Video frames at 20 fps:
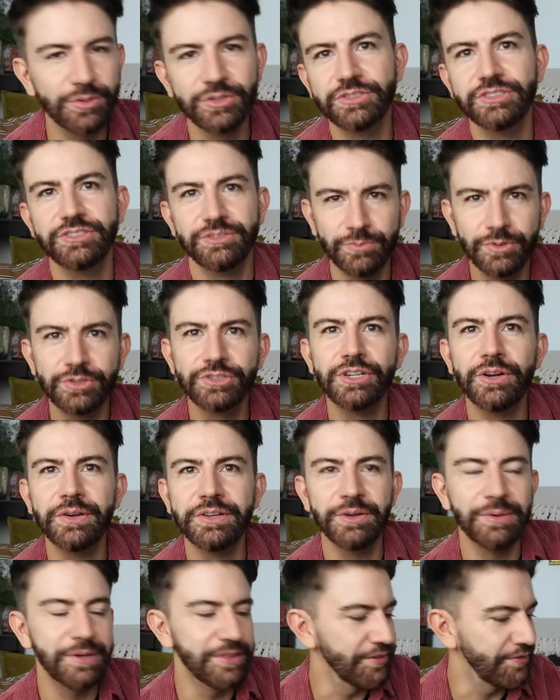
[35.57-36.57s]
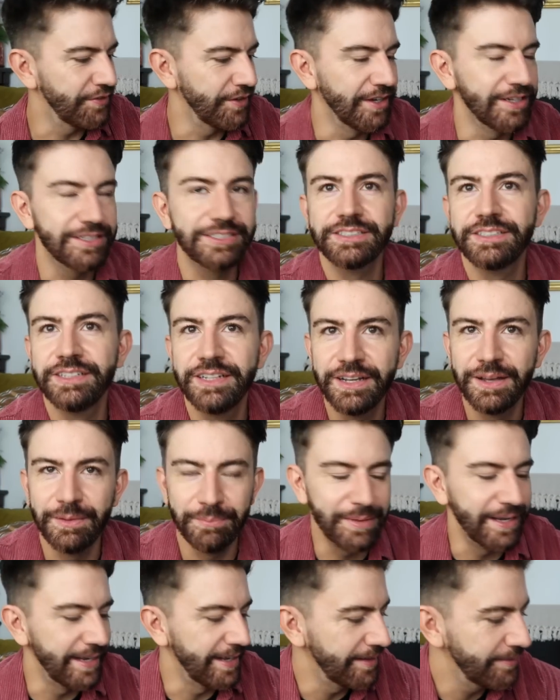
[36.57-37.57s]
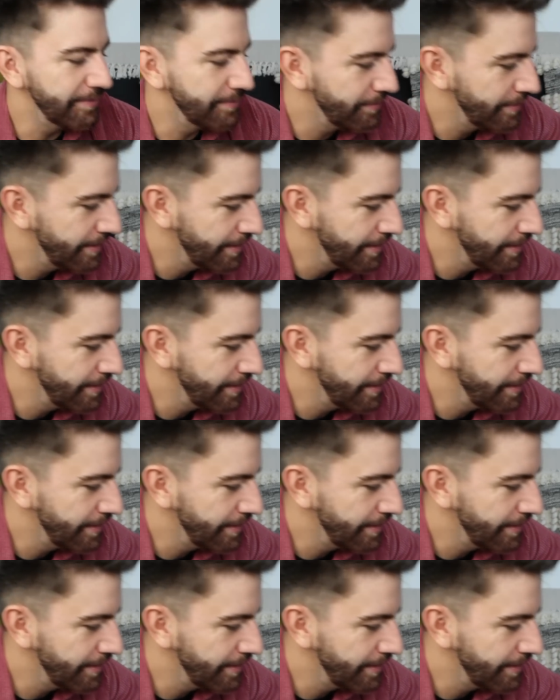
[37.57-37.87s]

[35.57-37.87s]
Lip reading: We'll show it you in the first minute.